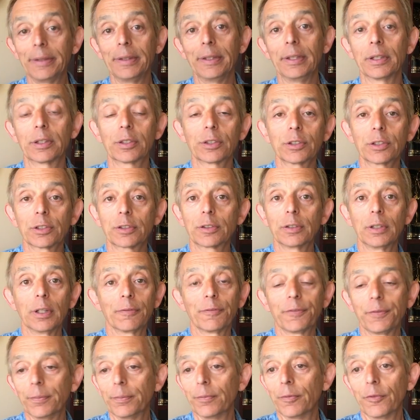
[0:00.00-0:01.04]
This is a
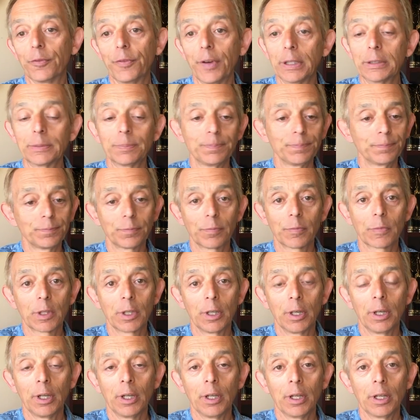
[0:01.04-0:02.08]
fun
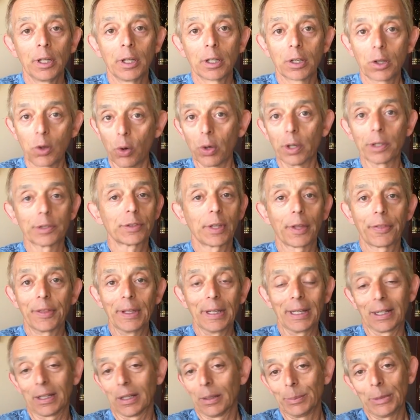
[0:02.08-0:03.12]
course, I think.